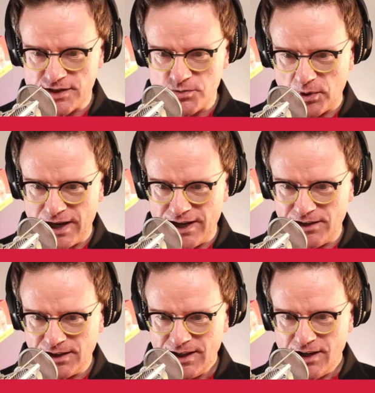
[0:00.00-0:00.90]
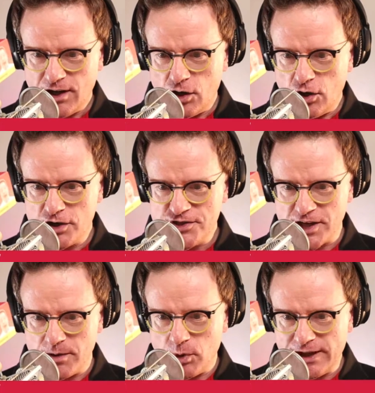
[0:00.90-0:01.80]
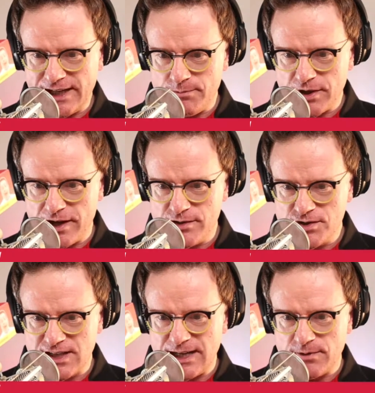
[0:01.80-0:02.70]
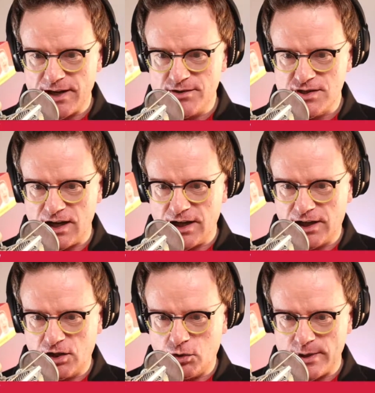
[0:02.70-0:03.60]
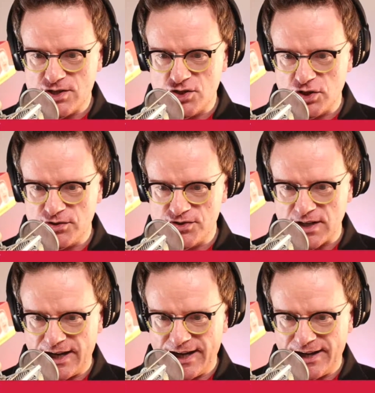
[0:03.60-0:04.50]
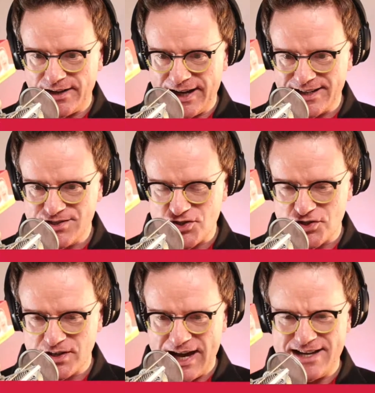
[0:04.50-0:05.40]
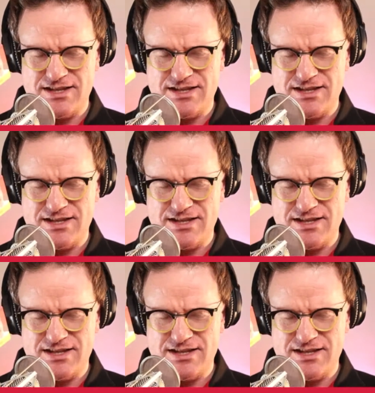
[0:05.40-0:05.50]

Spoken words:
as well. Awesome. Well, keep those questions and answers.